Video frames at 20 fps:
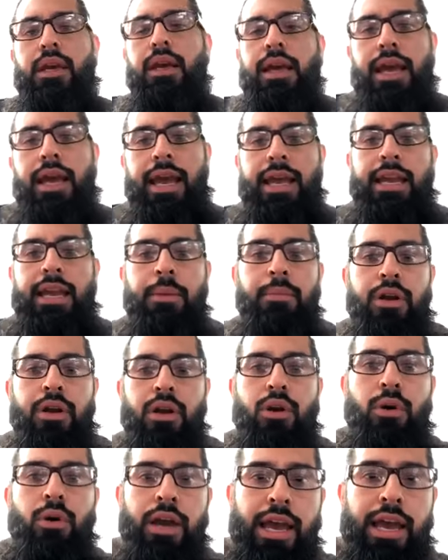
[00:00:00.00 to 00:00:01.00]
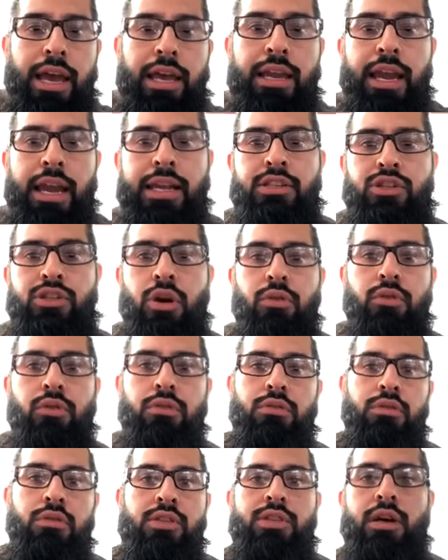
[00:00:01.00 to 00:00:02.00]
and I'm going to go ahead and start
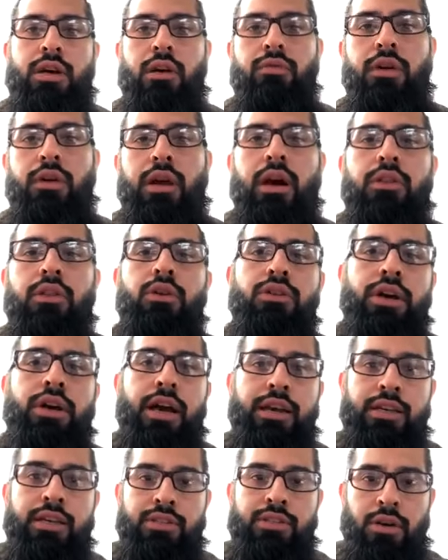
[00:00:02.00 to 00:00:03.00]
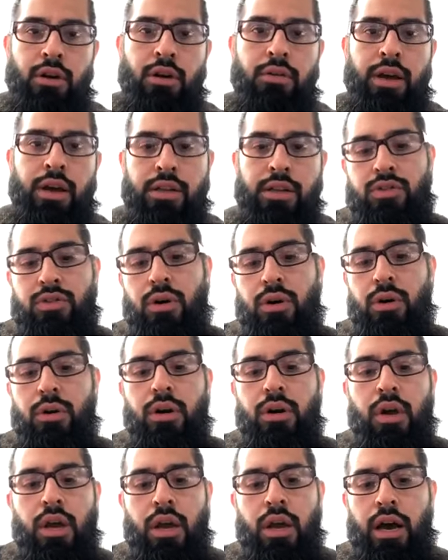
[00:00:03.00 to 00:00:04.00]
discovering other deities that are around. So
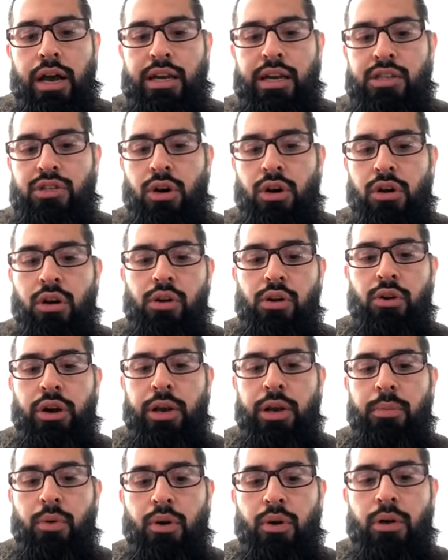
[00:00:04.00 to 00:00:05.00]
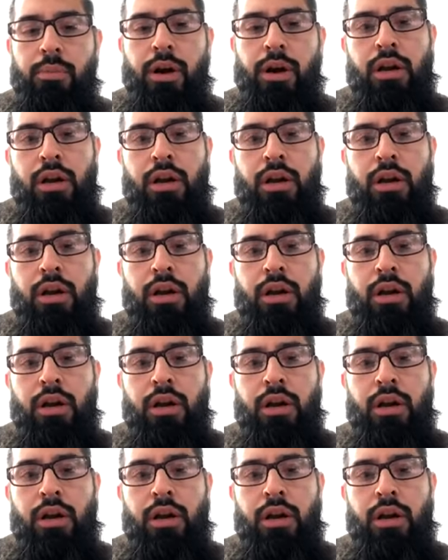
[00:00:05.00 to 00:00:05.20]
I started learning more about